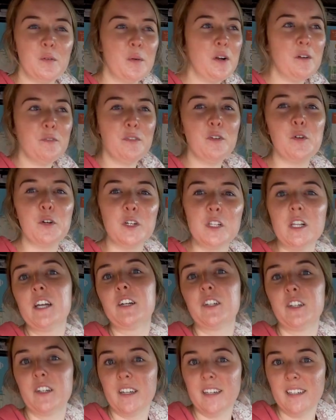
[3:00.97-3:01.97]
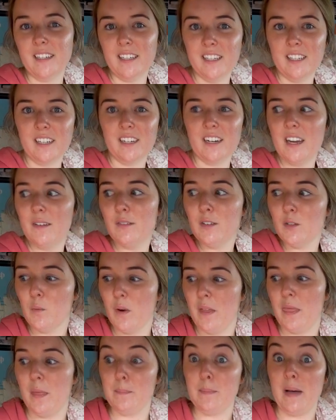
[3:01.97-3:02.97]
We don't feel cluttered in here, even
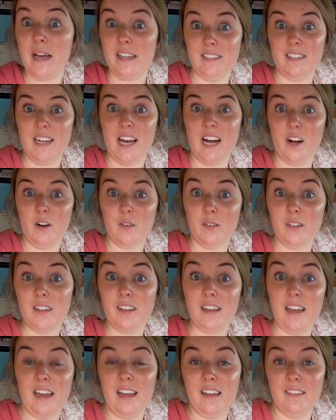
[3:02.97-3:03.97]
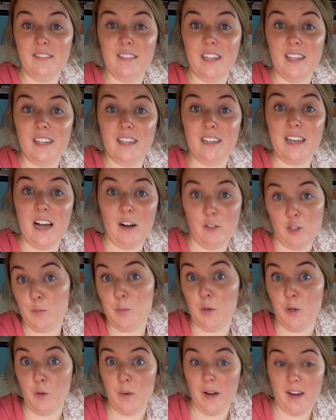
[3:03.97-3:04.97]
with the bed down and the couch
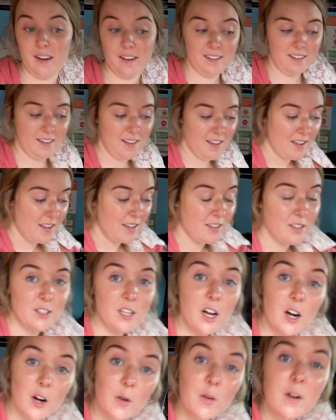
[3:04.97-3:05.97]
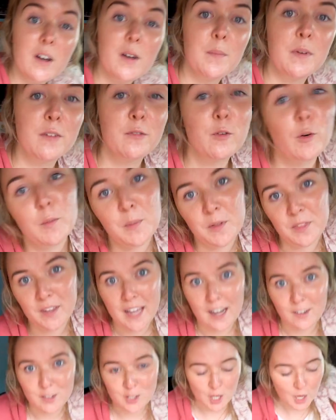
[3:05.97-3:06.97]
put away. So before we put the
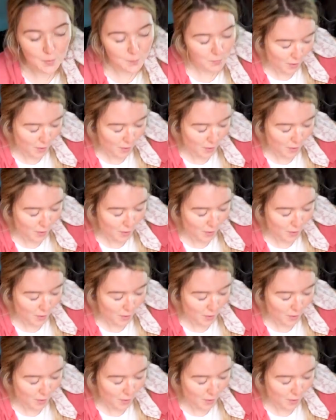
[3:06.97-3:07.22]
couch up,